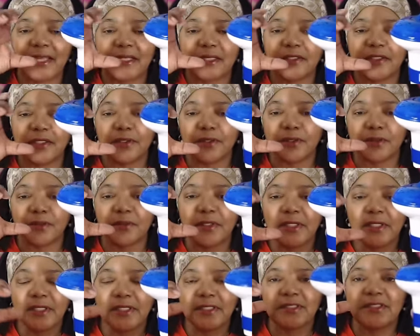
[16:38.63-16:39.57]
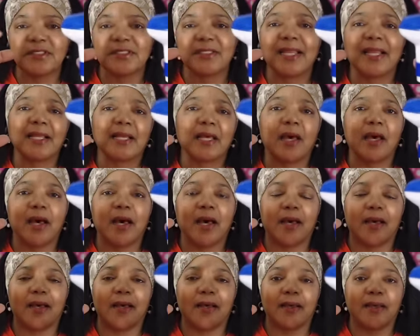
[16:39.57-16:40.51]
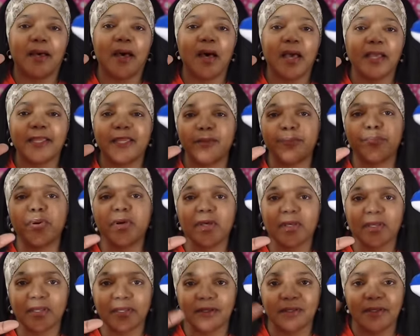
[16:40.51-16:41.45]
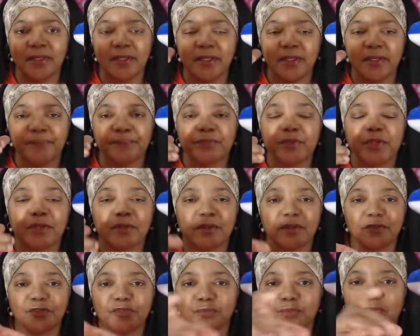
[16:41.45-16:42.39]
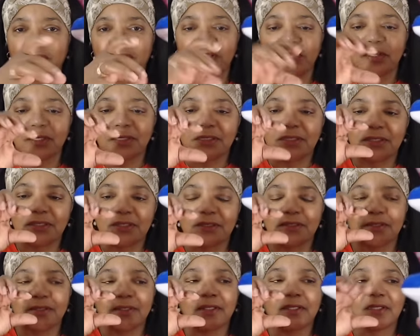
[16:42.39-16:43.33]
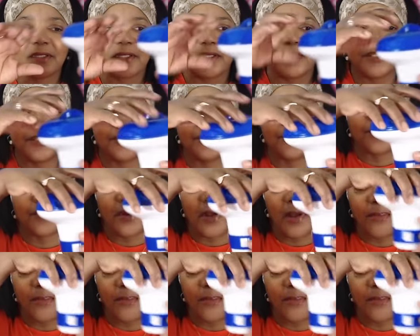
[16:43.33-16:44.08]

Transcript: you know, just like a, a hockey puck. You know, it's round and it's thick, and you drop